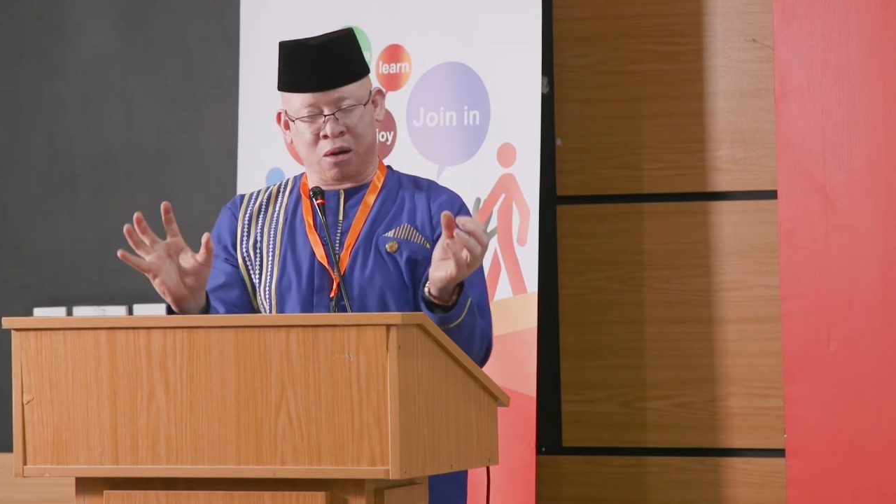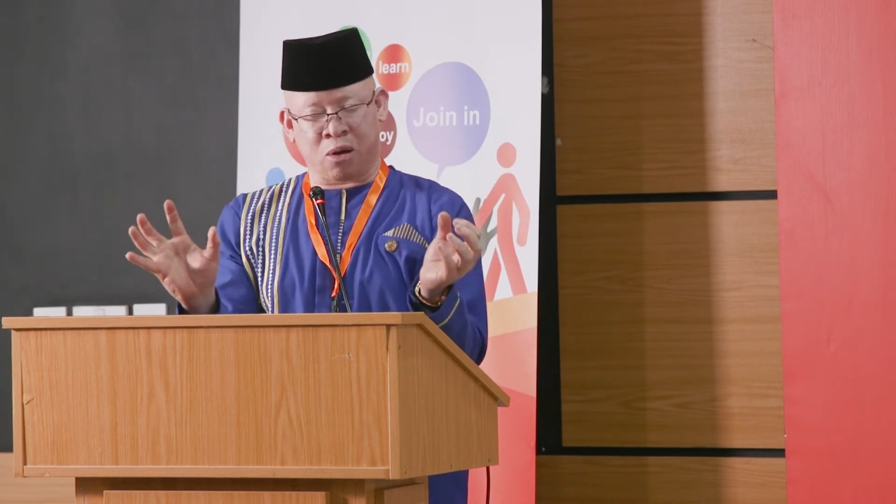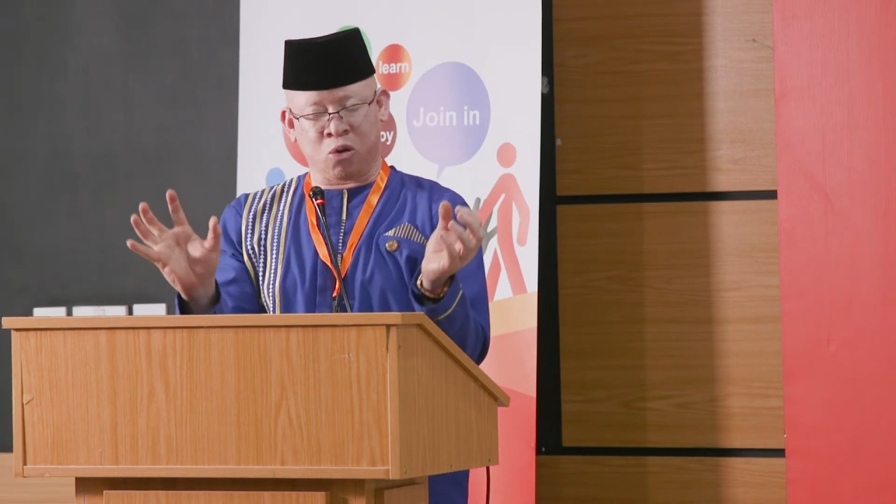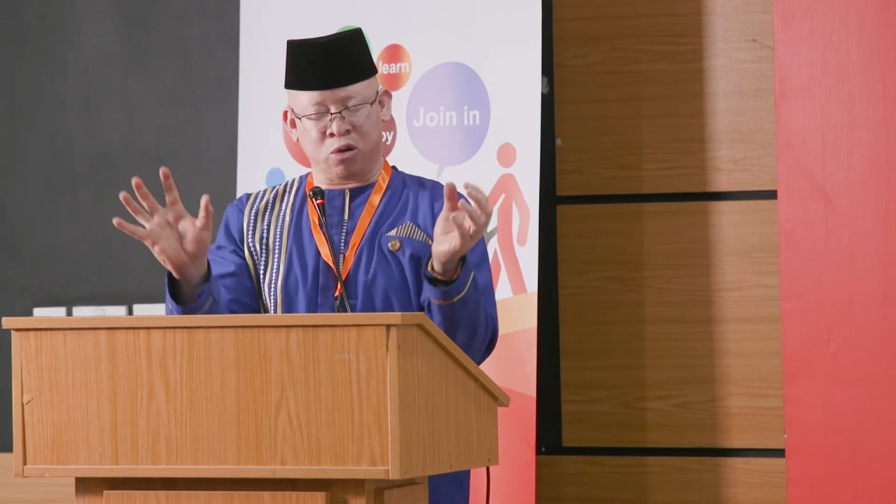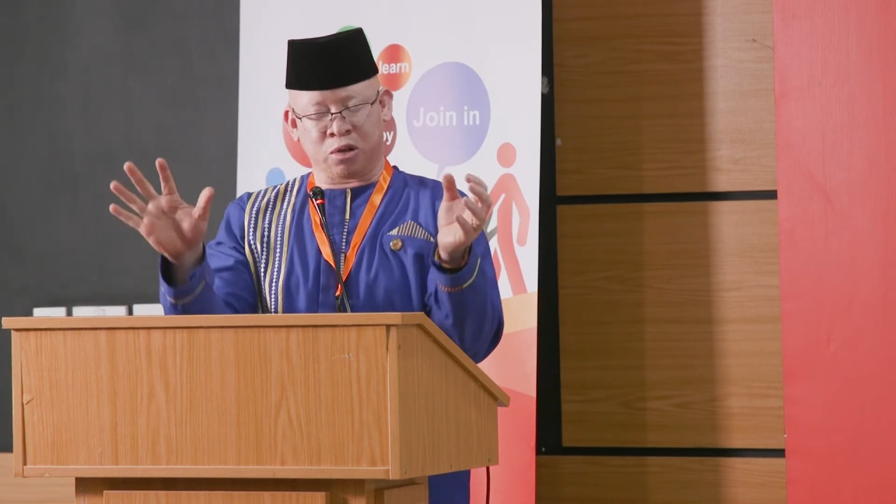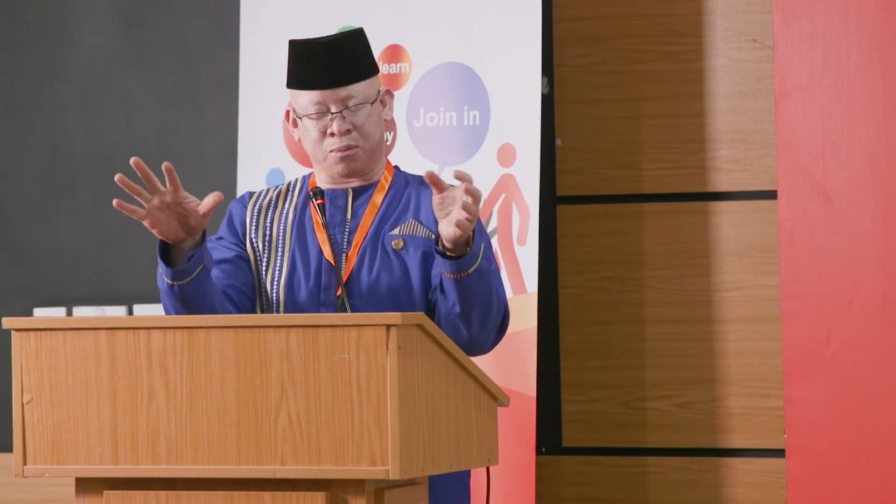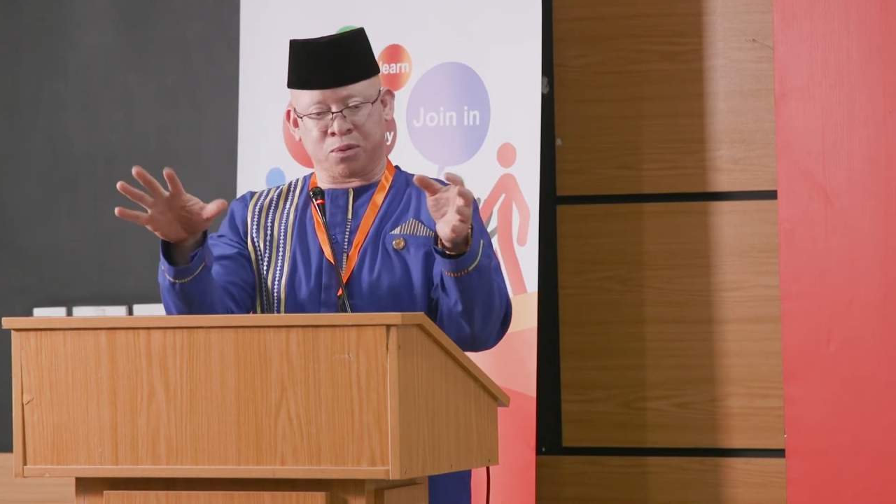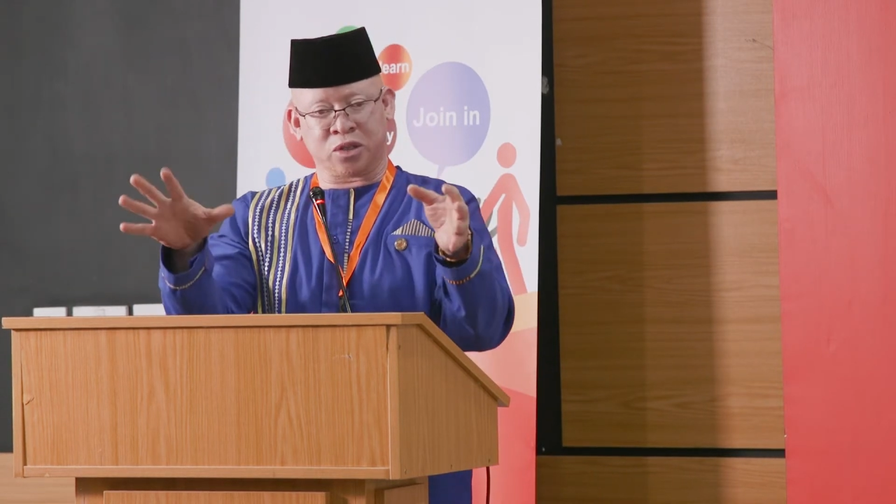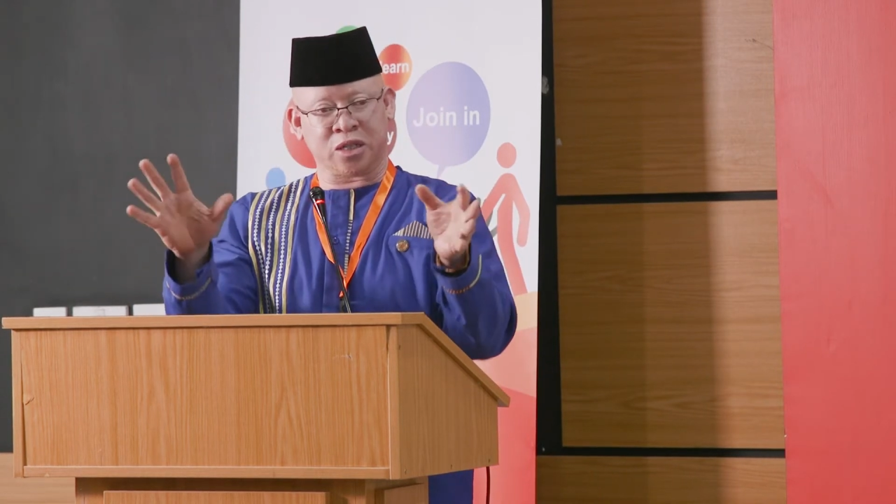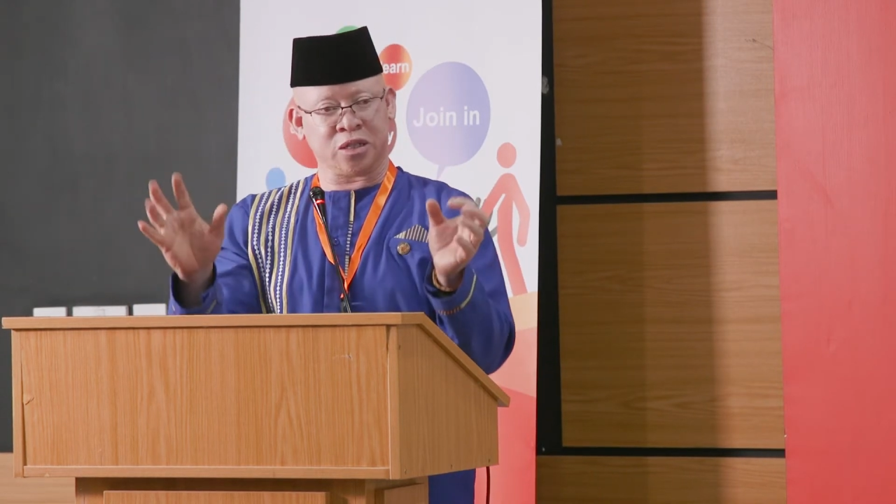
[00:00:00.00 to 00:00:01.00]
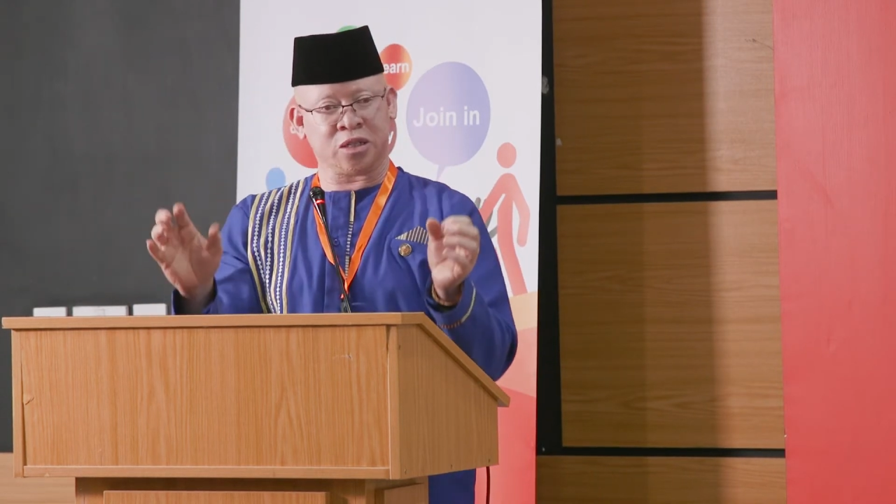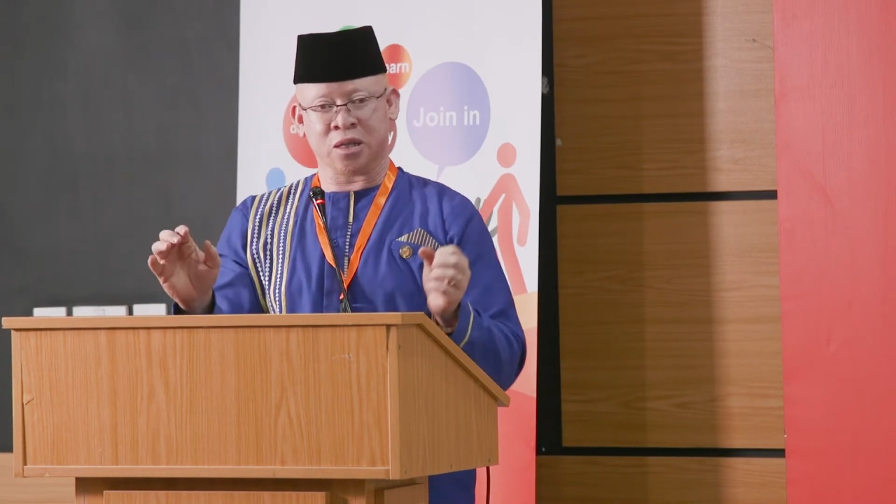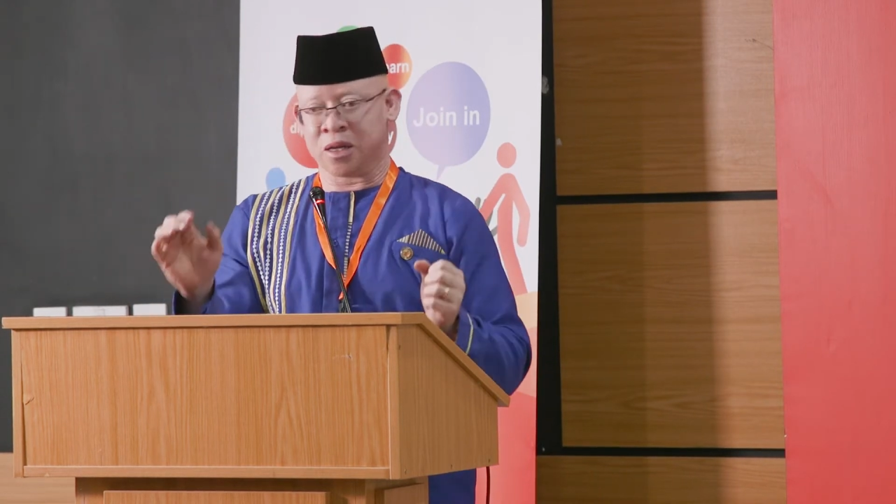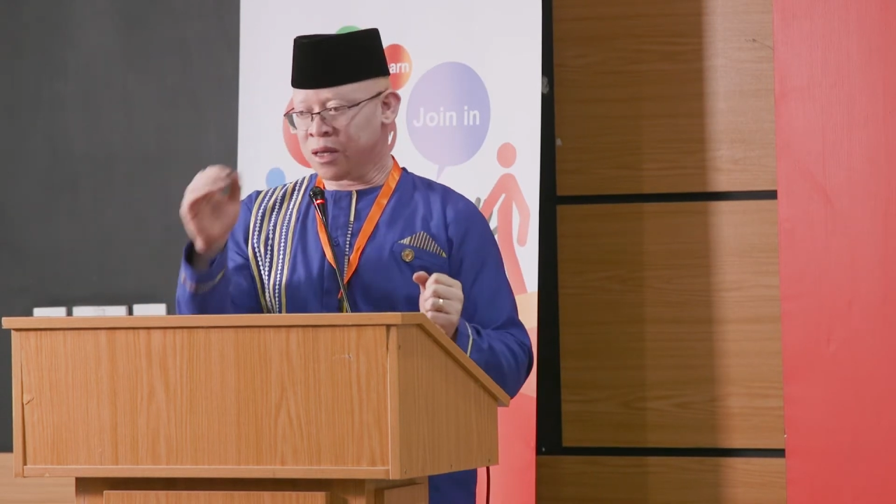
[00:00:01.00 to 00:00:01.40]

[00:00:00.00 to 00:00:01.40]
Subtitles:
our own supporters,